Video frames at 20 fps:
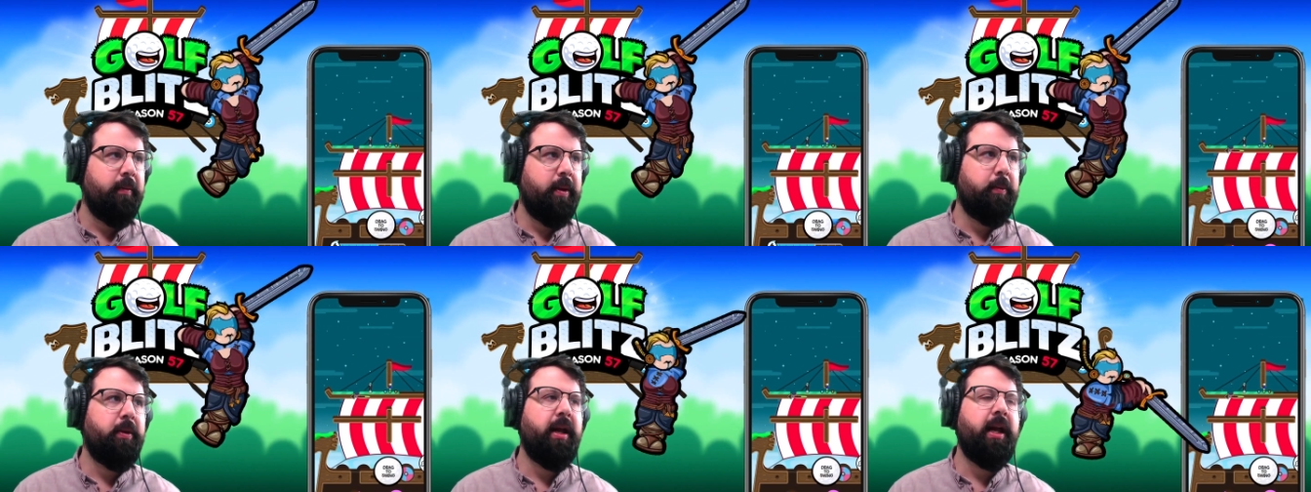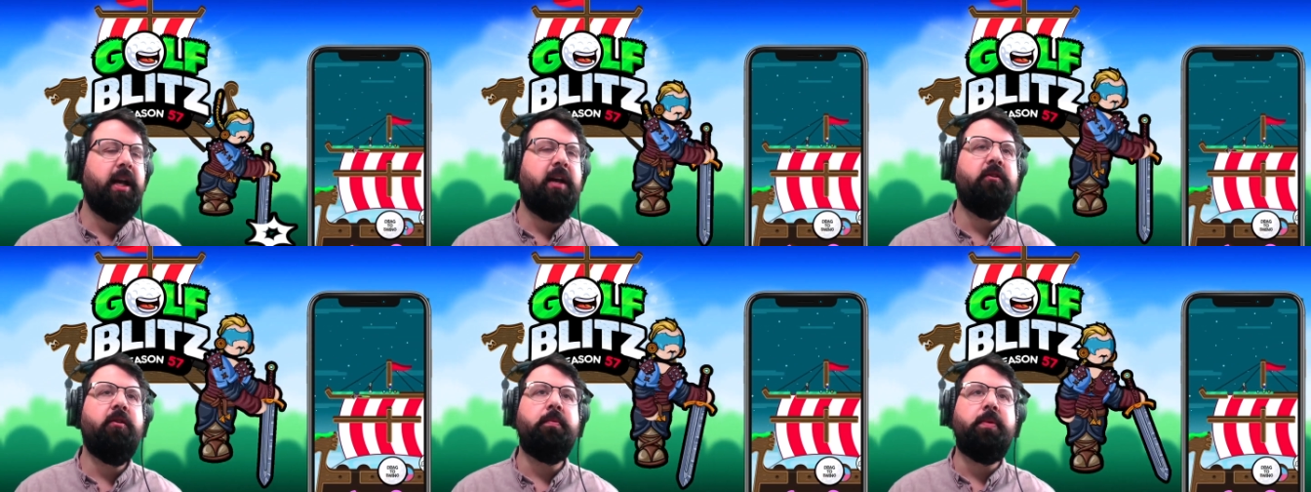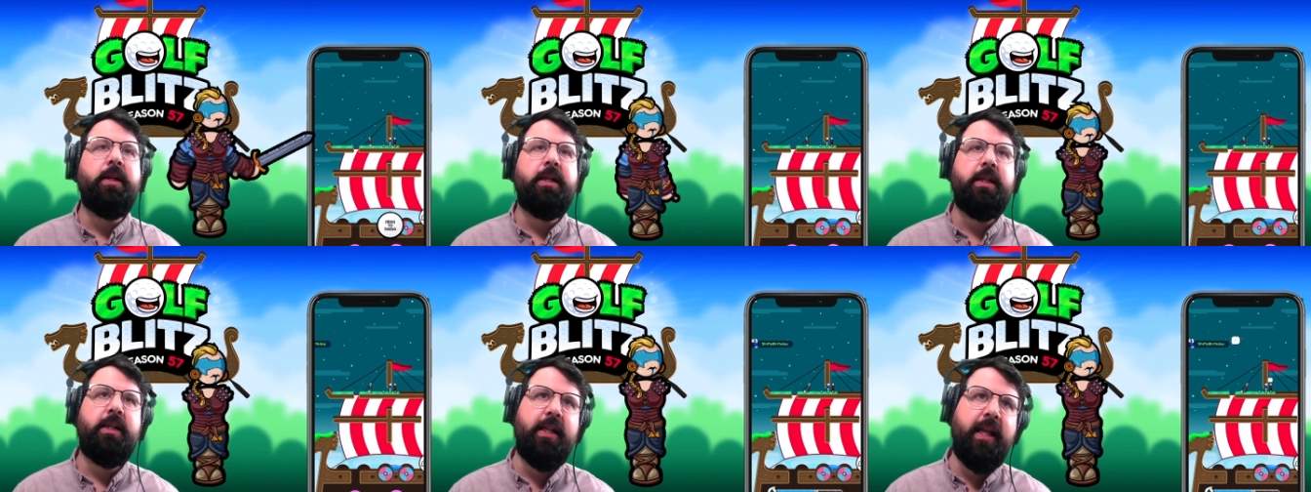People can't even
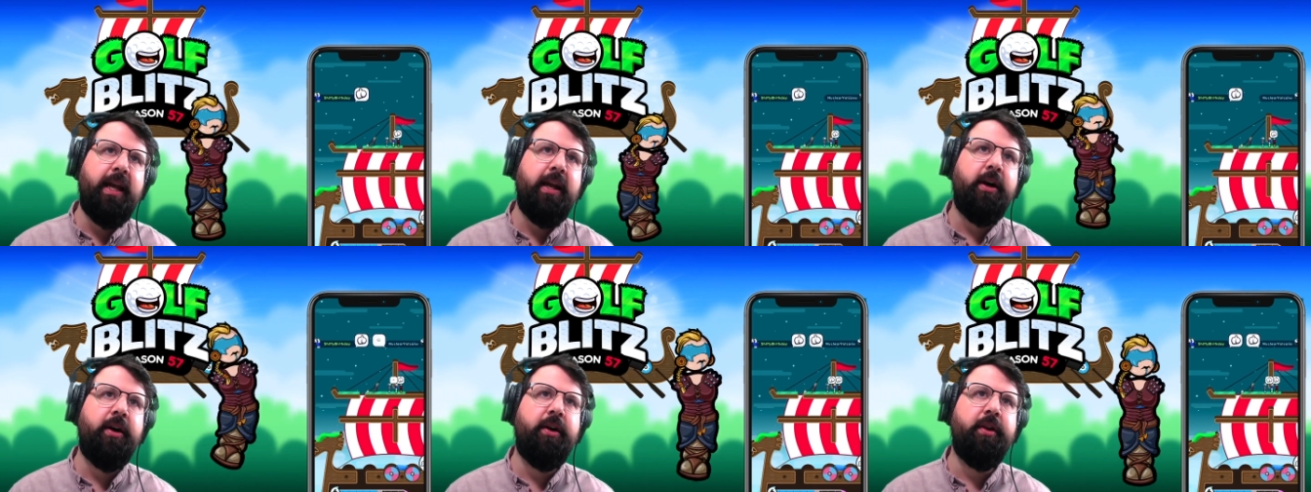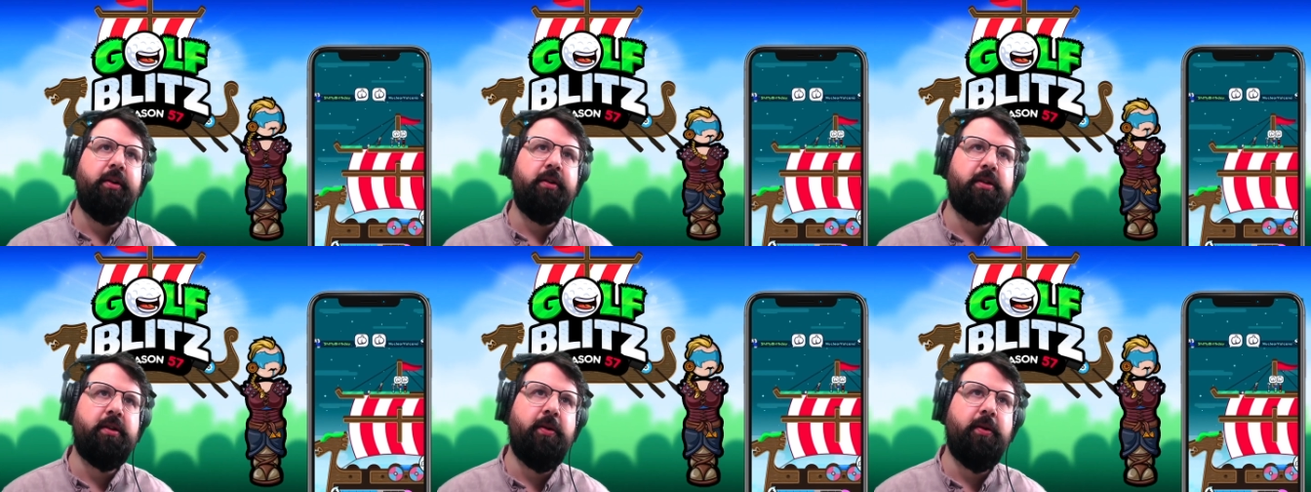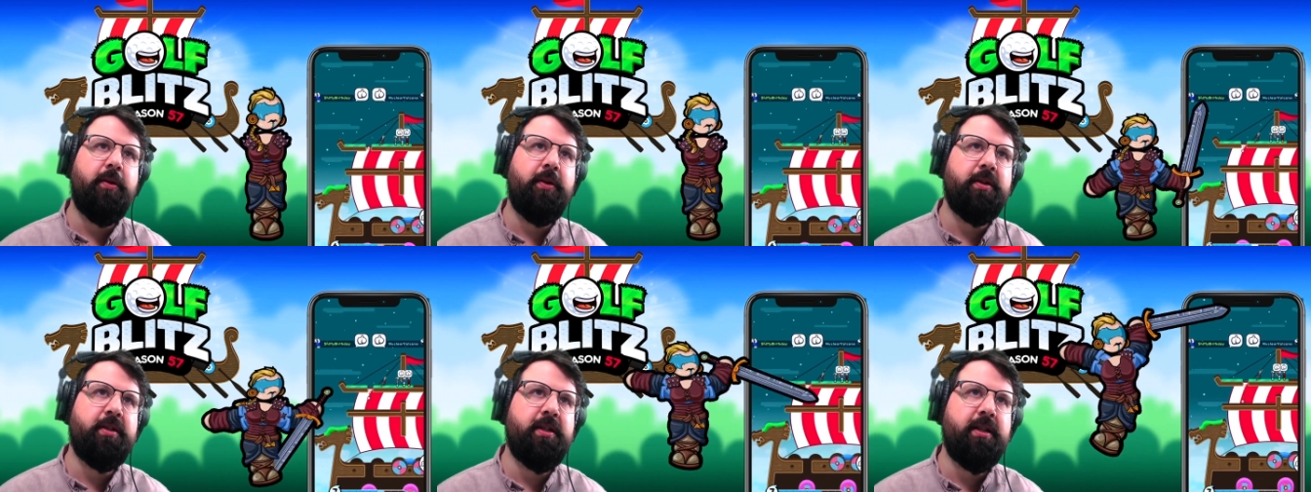play all those
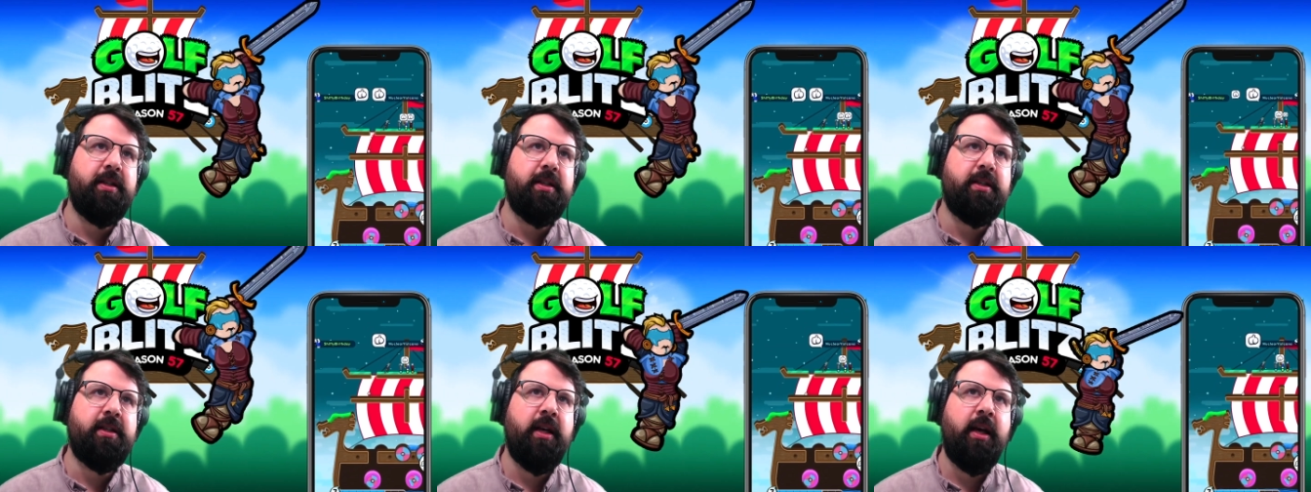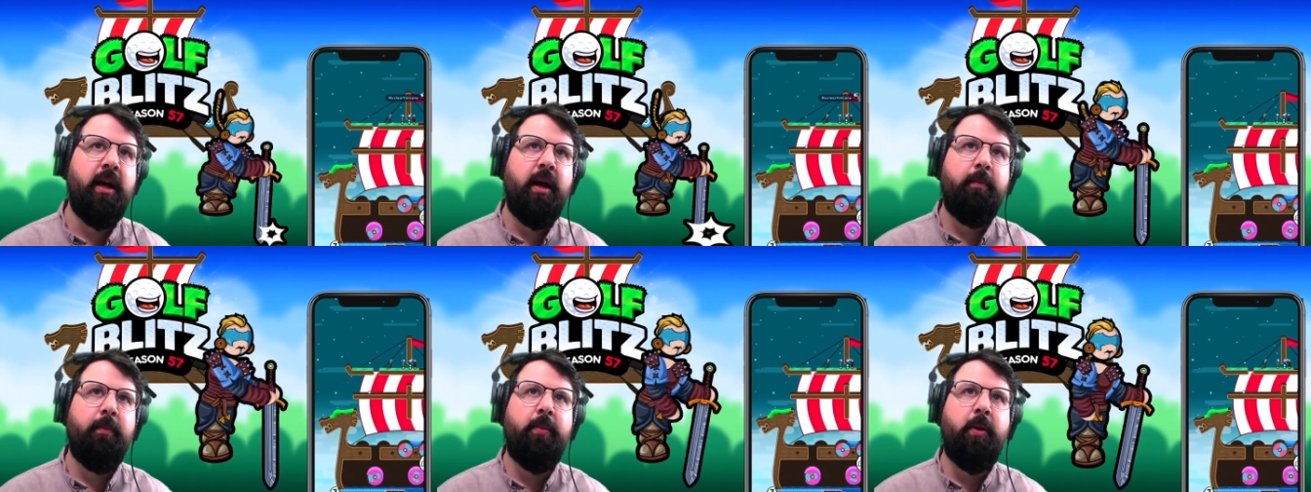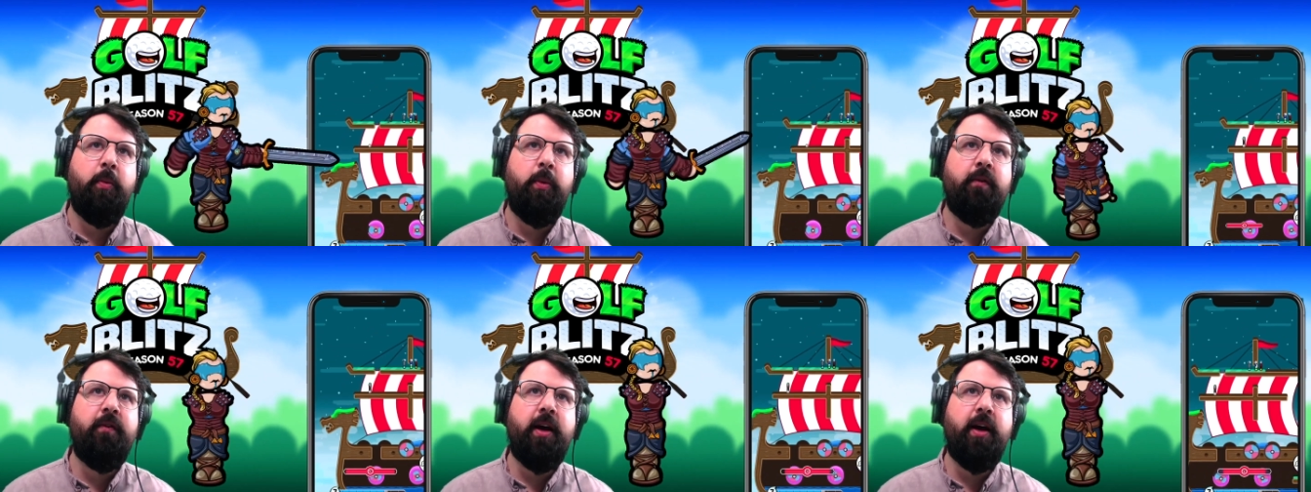courses.
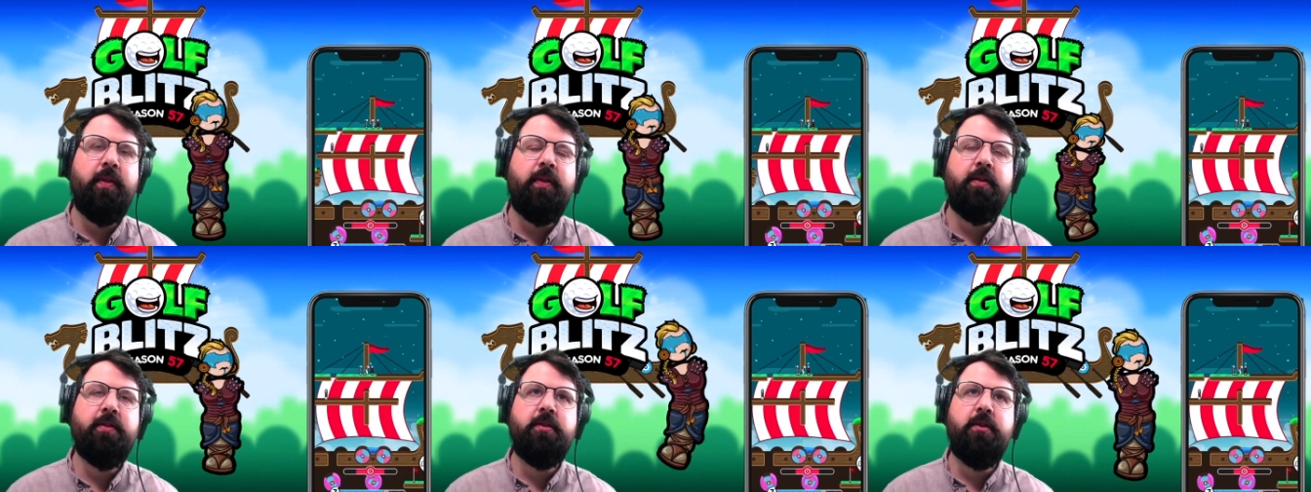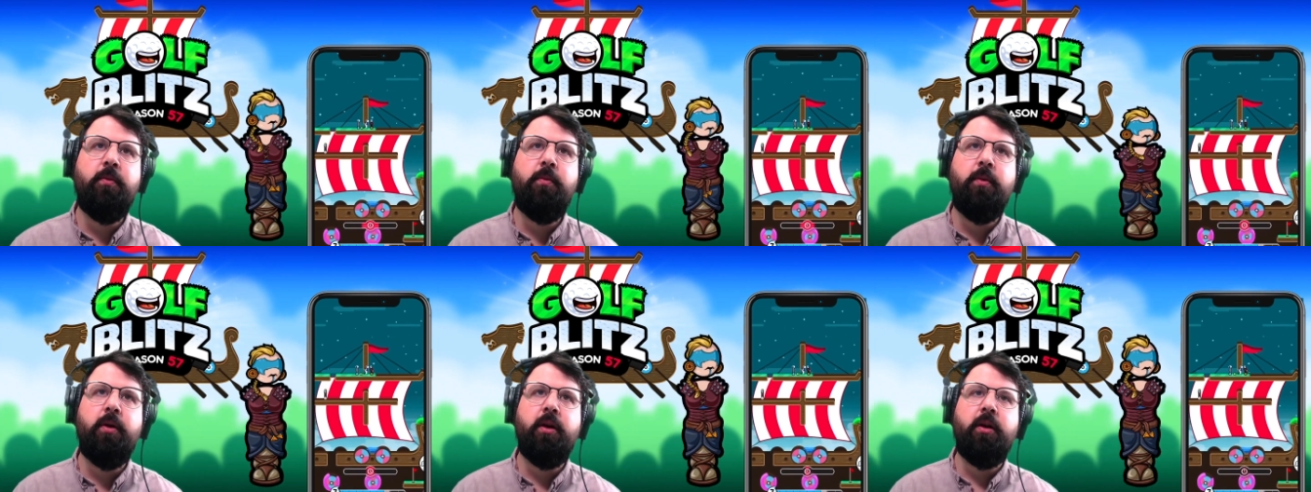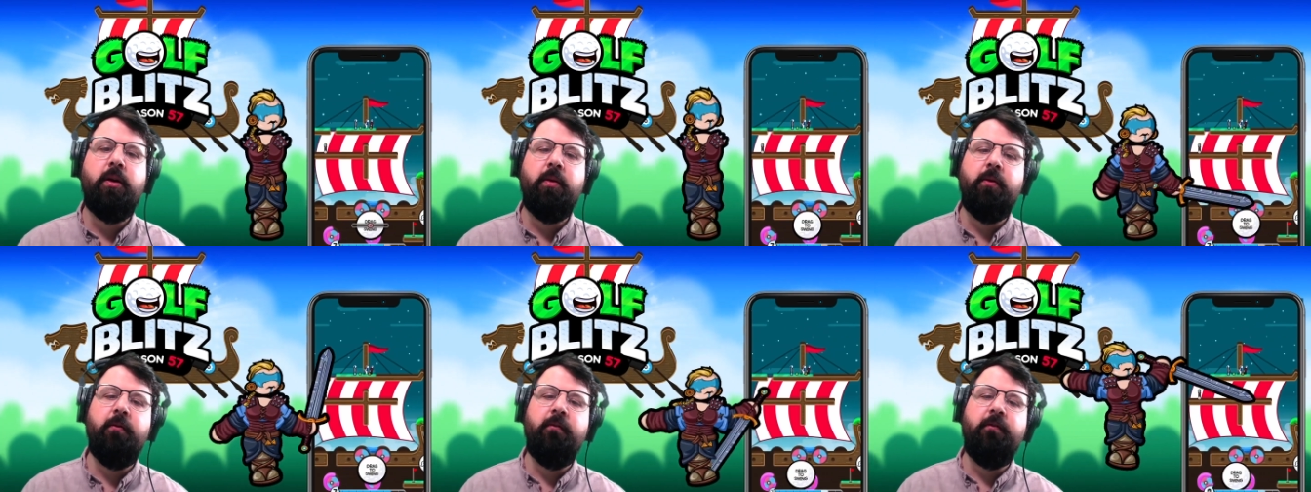But we've got this new one
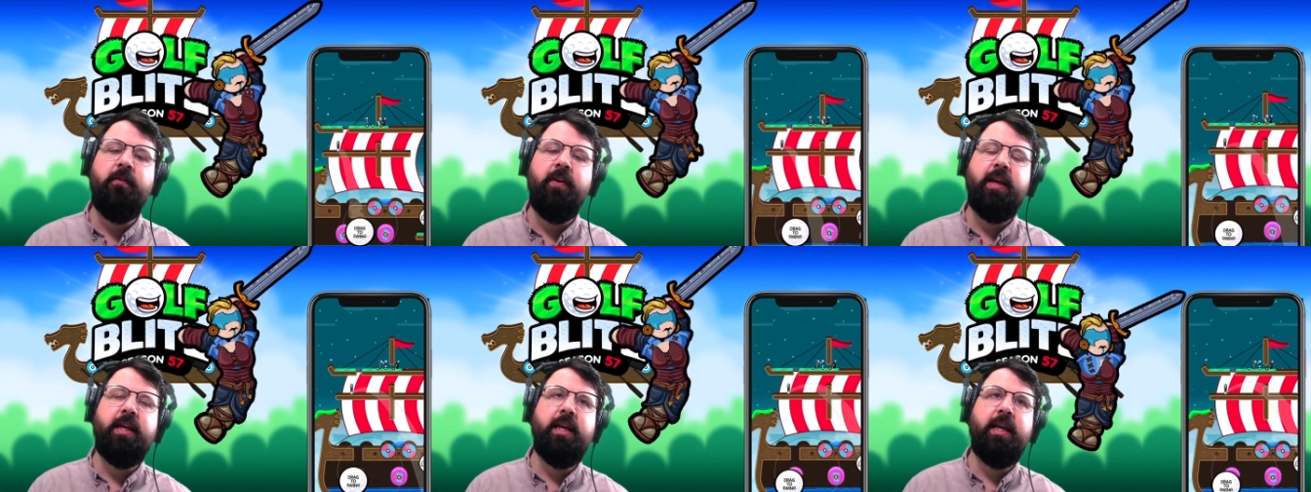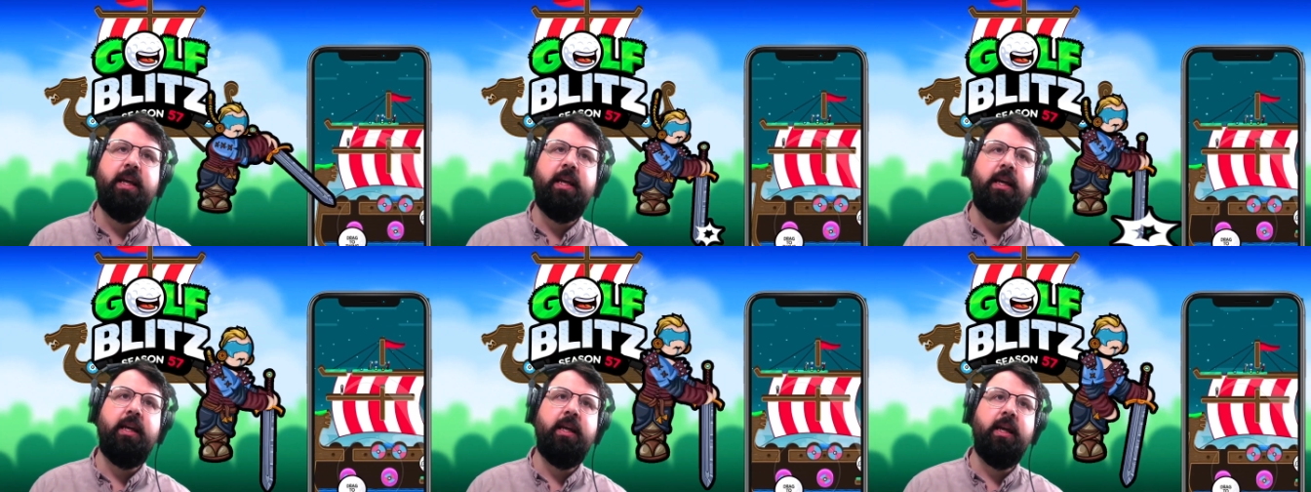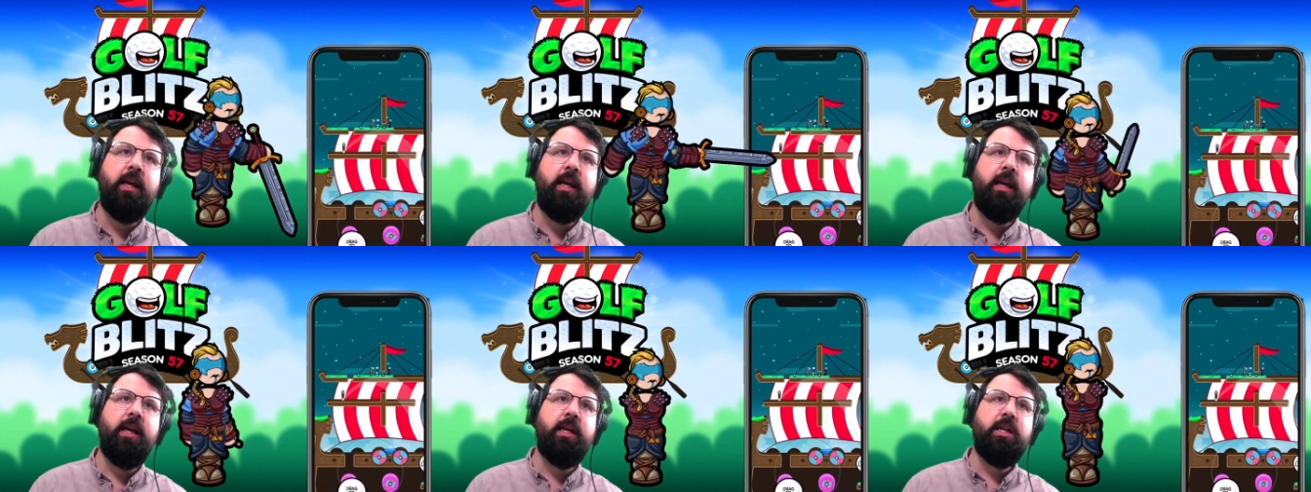called the
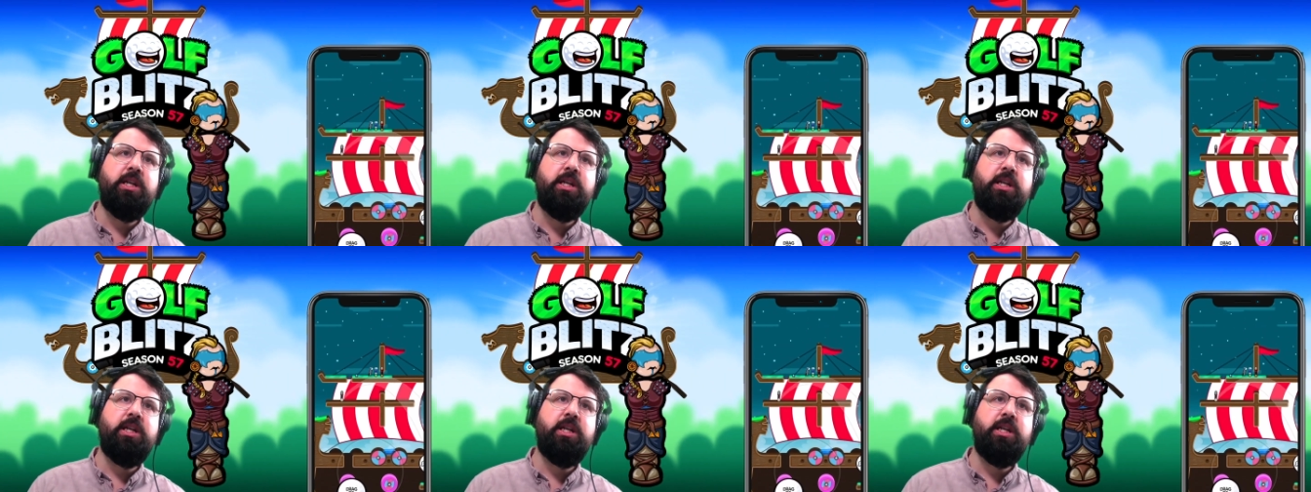Viking